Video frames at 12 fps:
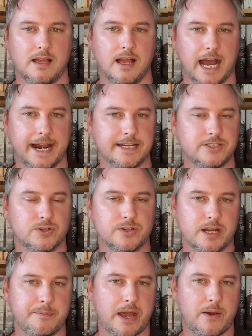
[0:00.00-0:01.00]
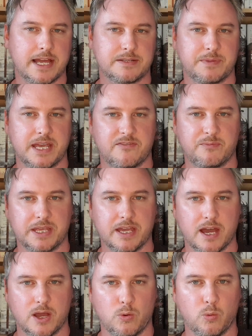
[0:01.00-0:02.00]
And then talking about
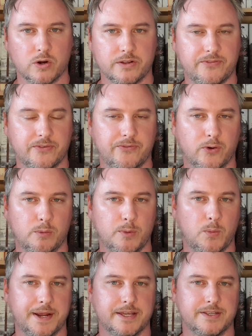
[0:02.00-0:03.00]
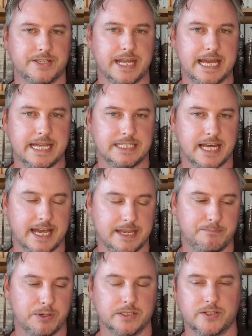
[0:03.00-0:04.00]
SPFBO, one of the former winners is a
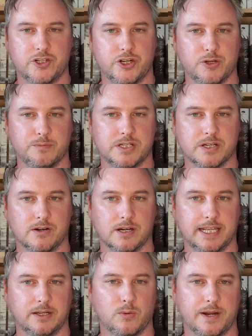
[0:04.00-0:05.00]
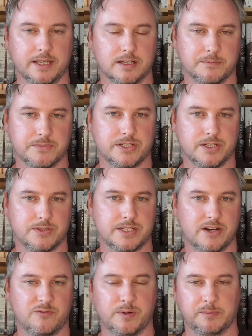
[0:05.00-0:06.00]
booktube darling when it comes to
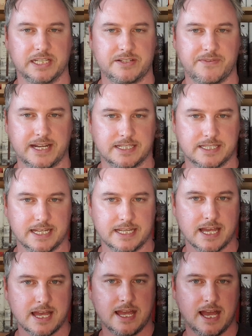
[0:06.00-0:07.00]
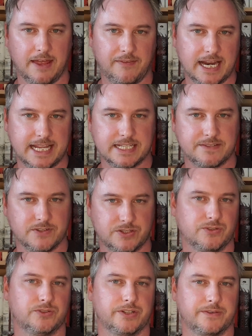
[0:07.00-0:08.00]
self-published fantasy, and that is The
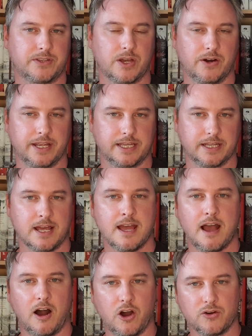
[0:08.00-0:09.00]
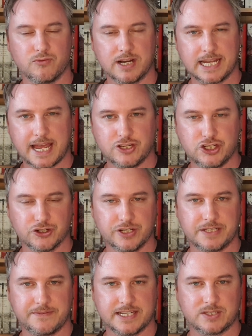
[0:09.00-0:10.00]
Sword of Kygen. I really
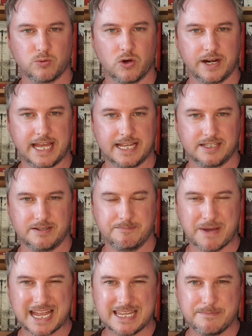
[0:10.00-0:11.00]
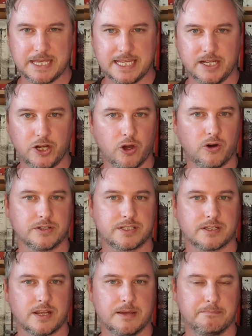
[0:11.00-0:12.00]
enjoyed this one. It's maybe
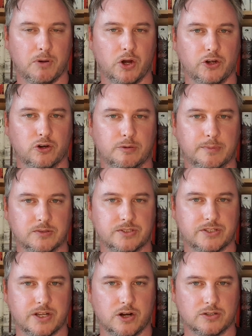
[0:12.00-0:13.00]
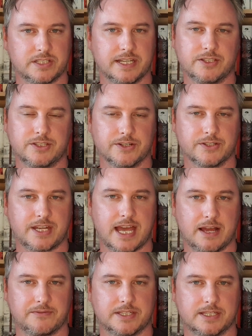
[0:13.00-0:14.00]
not my normal style because it does
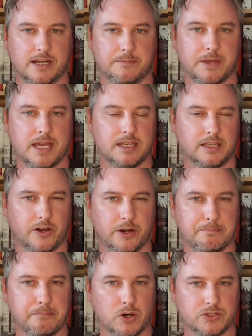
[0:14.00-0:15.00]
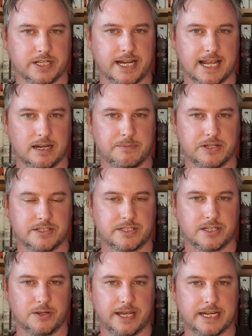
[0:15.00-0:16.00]
have some kind of modern elements
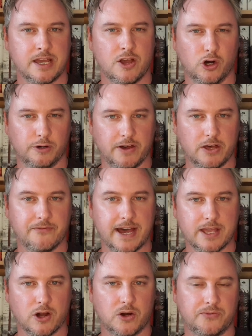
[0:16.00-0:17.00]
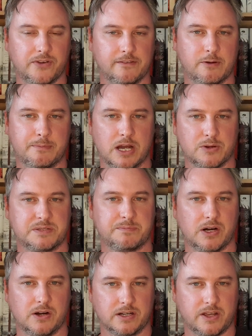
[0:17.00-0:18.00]
to it, although they are for the most
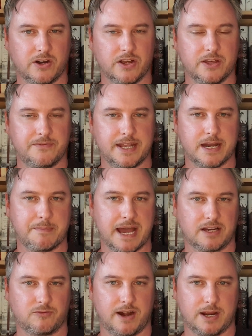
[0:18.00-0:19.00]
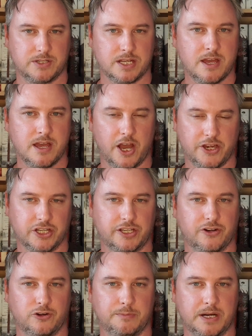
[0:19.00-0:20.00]
part kind of in the background and you
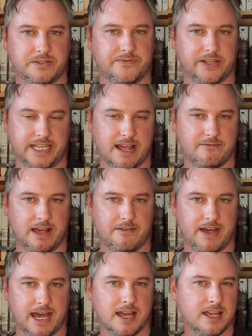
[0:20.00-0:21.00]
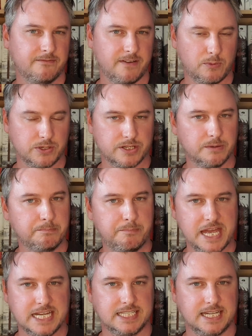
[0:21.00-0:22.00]
can almost forget they're there. There were some
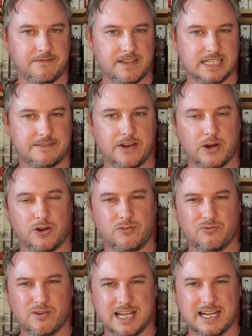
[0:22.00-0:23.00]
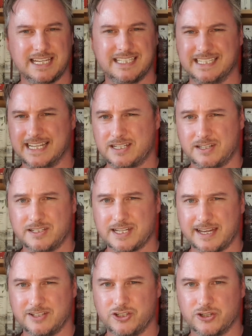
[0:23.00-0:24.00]
bits in this that I really didn't
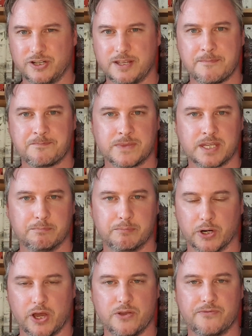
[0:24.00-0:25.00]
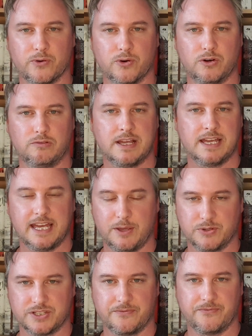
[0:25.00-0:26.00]
enjoy, but overall it
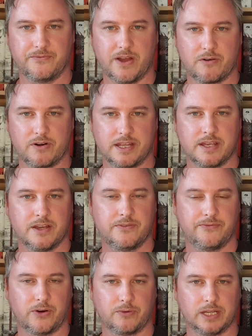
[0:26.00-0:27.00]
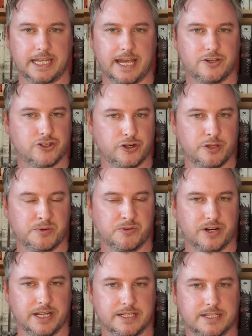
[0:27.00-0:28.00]
was a very thoroughly enjoyable
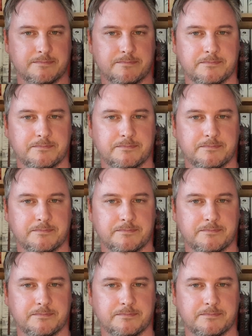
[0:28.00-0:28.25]
read.